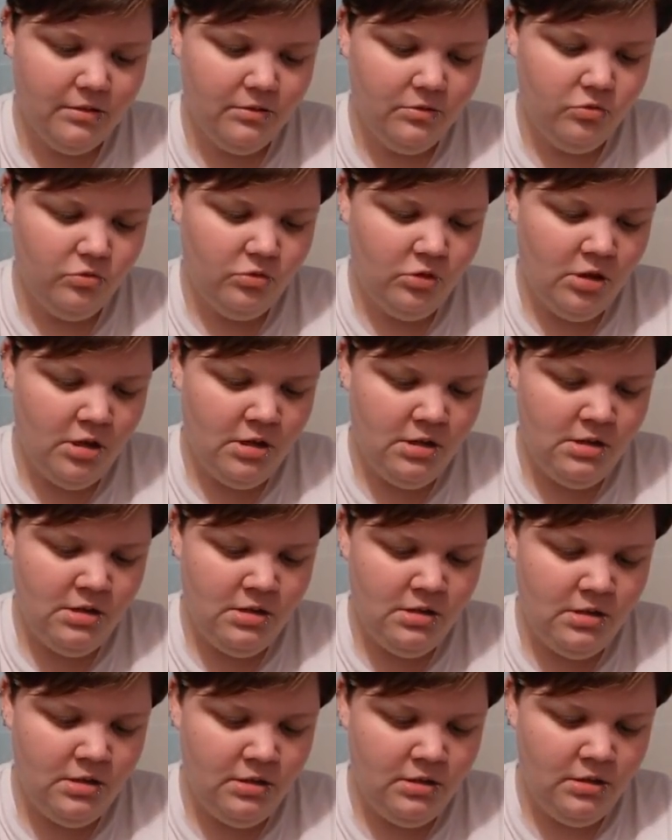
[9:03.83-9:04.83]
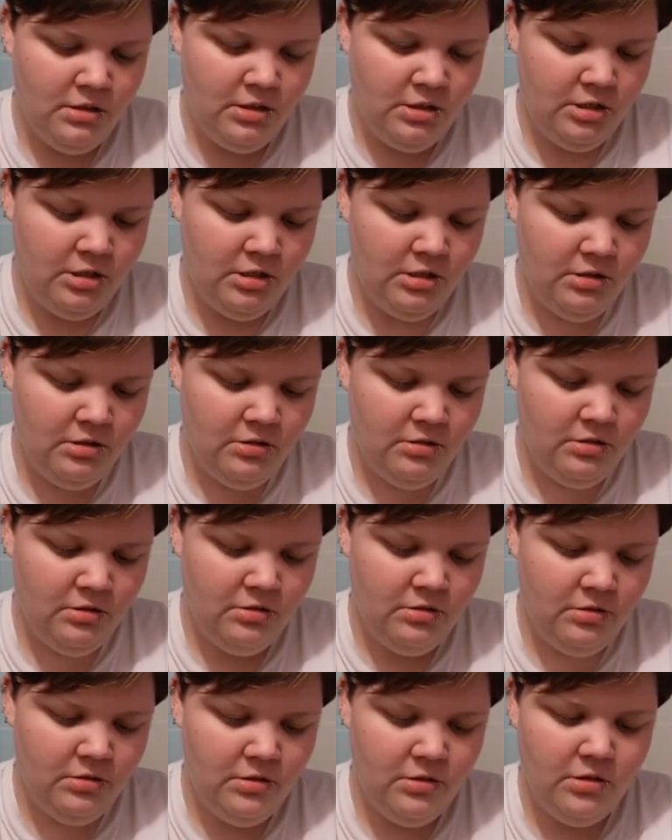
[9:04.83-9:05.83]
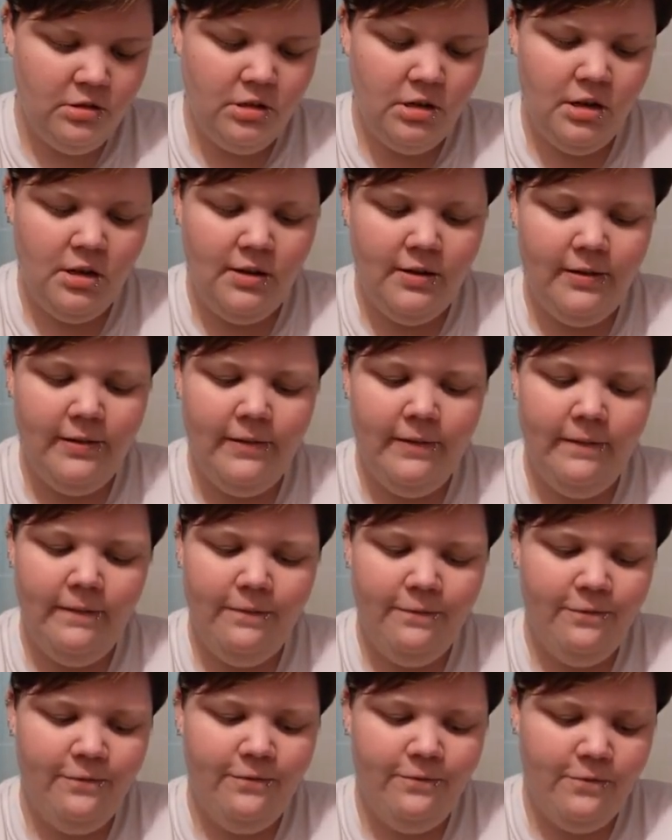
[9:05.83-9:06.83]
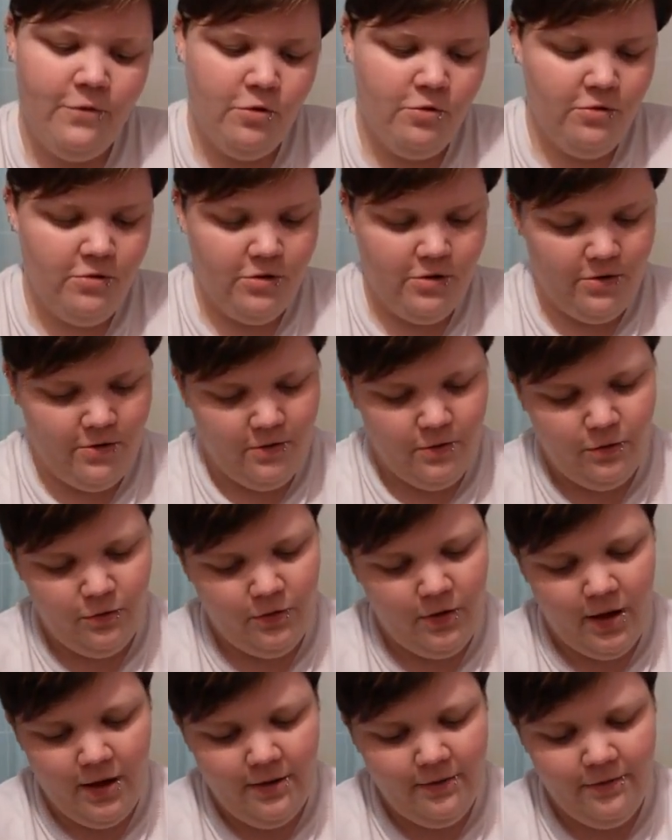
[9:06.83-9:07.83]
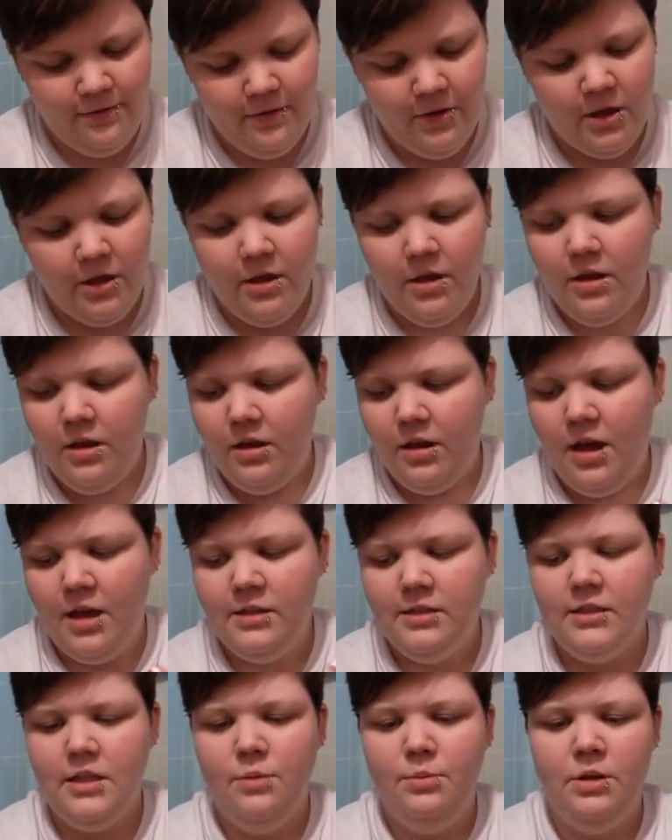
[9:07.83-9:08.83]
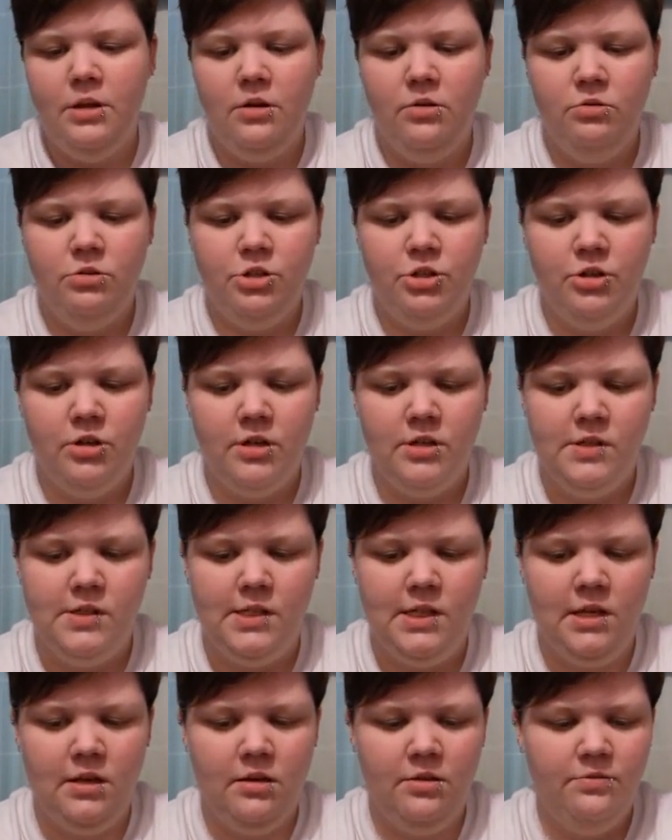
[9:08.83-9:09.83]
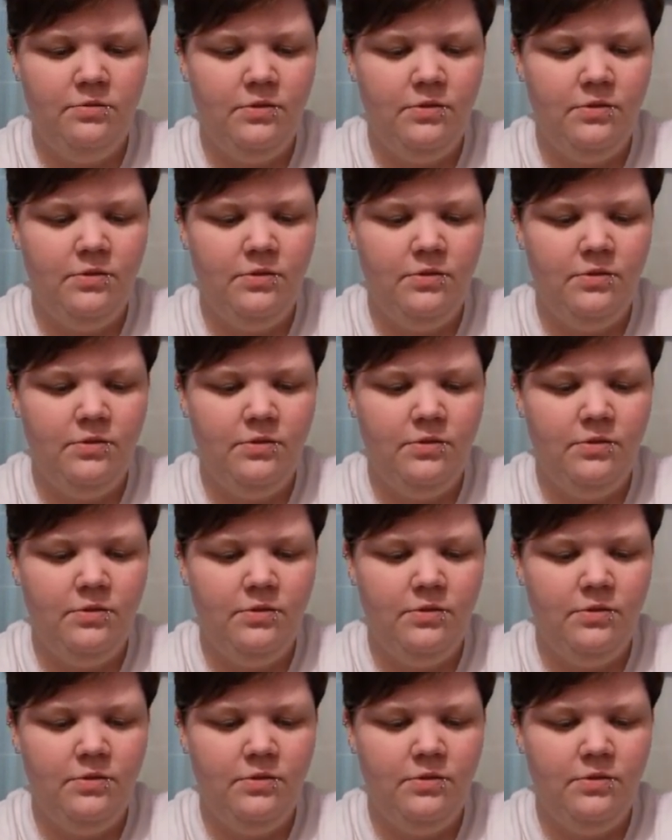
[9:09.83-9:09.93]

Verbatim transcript: One, two, three, four, five, Guys, let me know what you guys think of